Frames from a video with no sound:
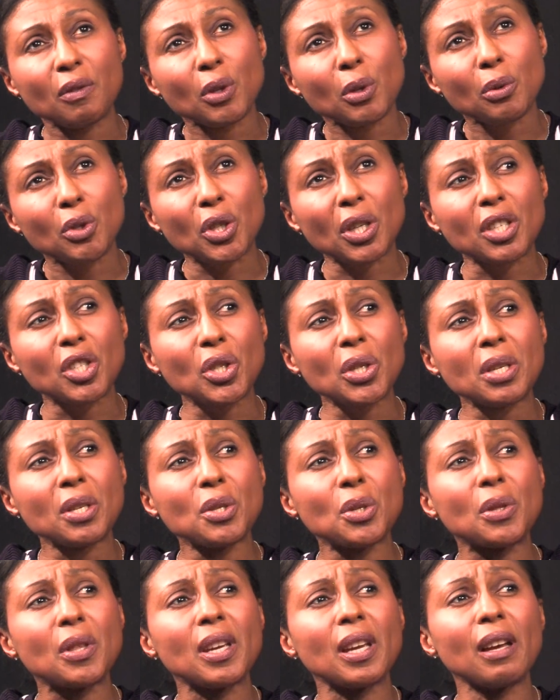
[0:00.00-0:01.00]
new judges.
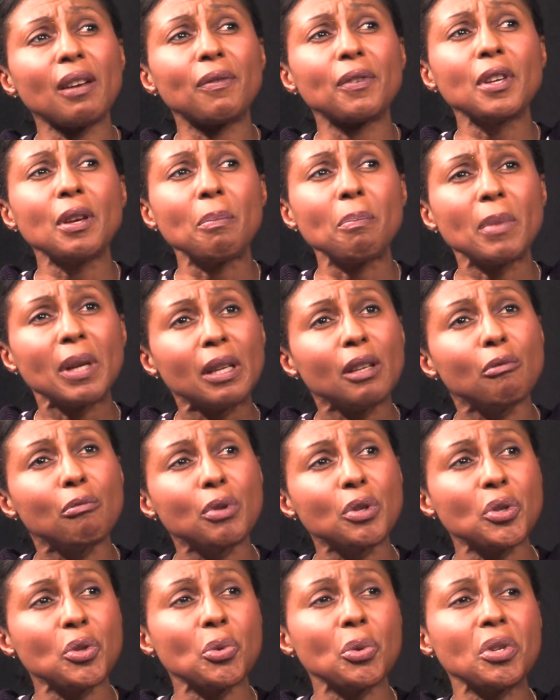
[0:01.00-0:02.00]
They have committed
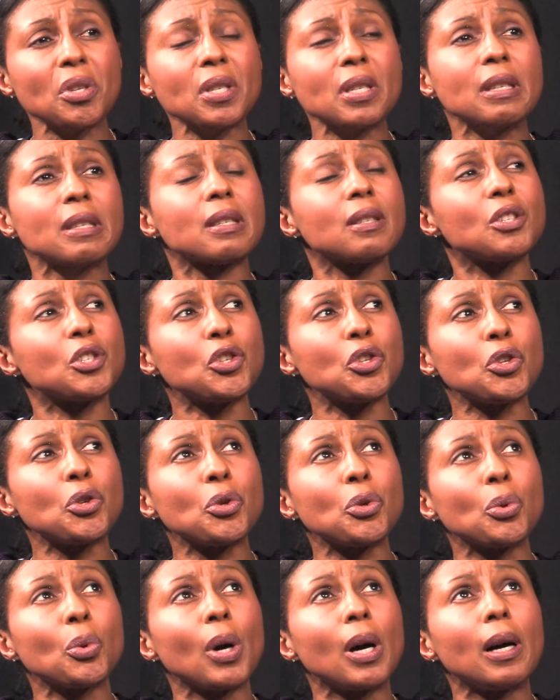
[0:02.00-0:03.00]
resources
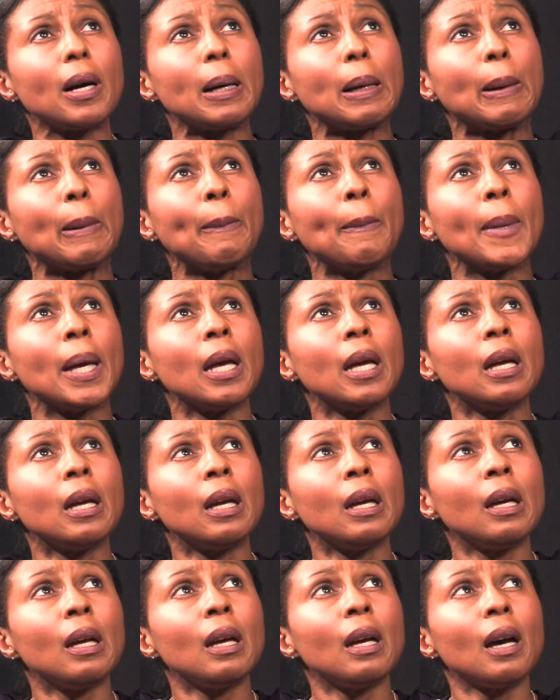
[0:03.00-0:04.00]
to
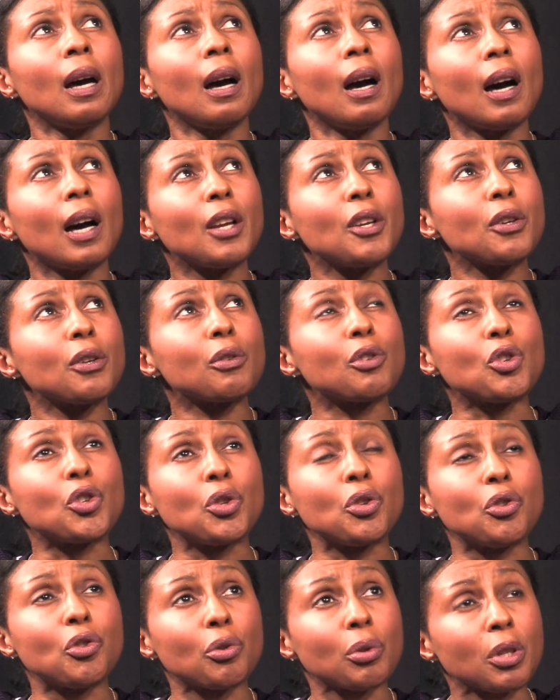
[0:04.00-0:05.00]
hire
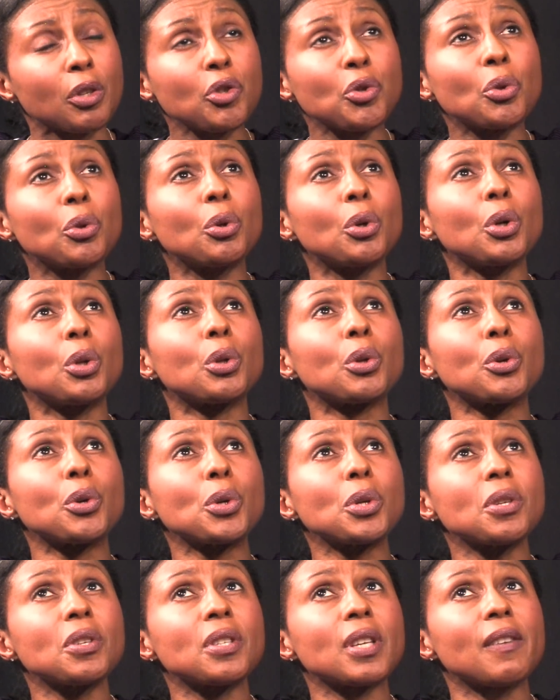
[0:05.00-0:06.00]
judicial
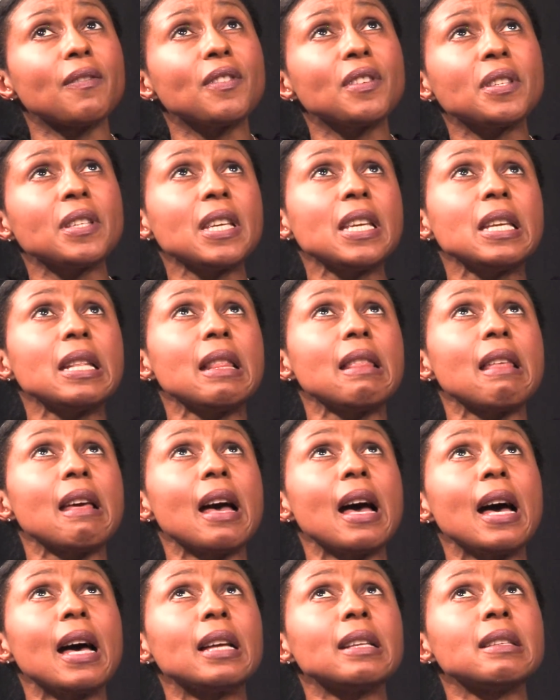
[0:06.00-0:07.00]
clerks. I've seen
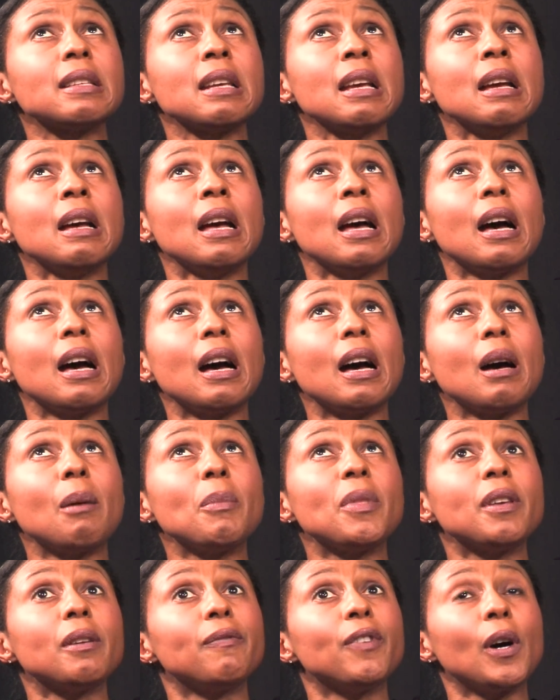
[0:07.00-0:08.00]
that
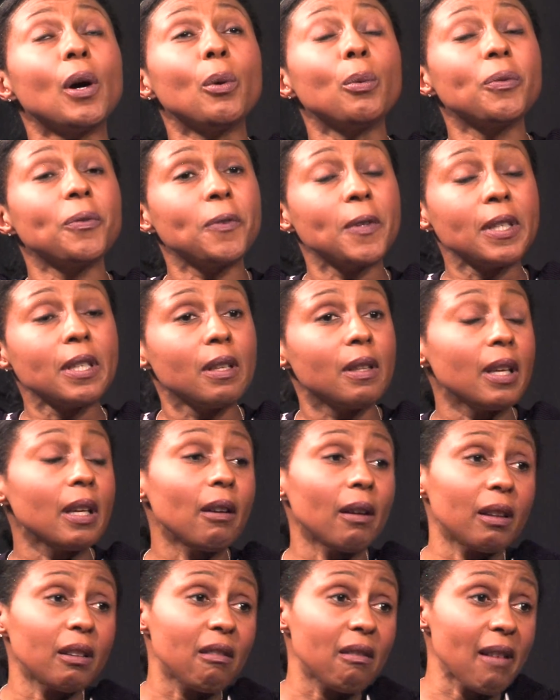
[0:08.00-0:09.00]
they
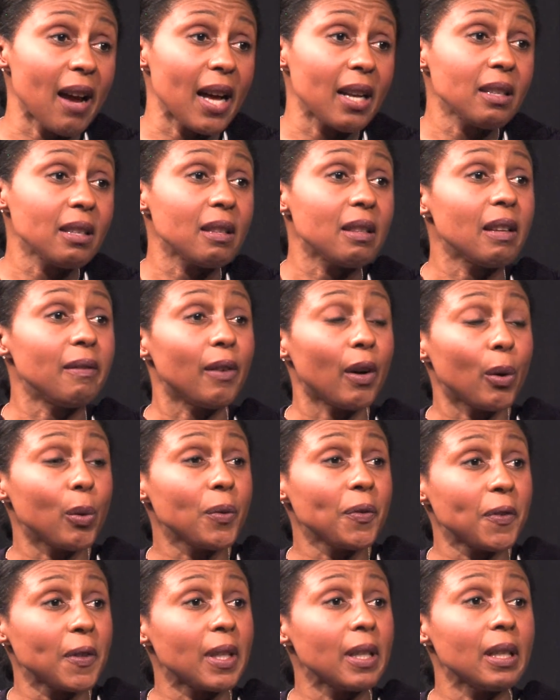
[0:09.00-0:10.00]
got a grant and they've
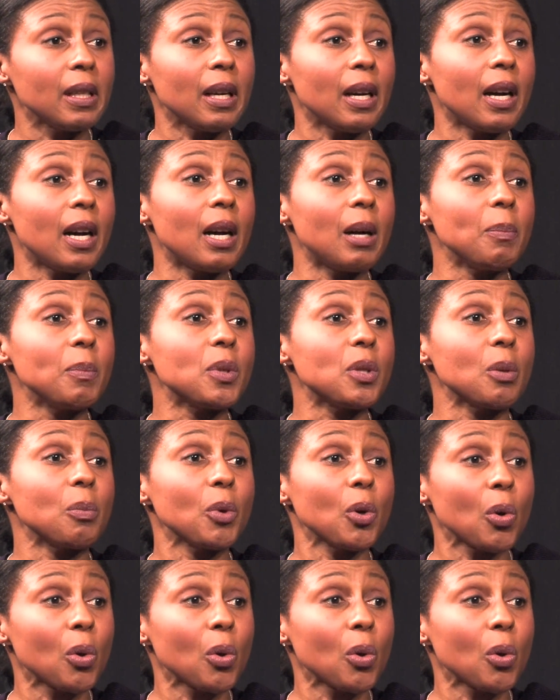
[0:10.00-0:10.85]
outfitted some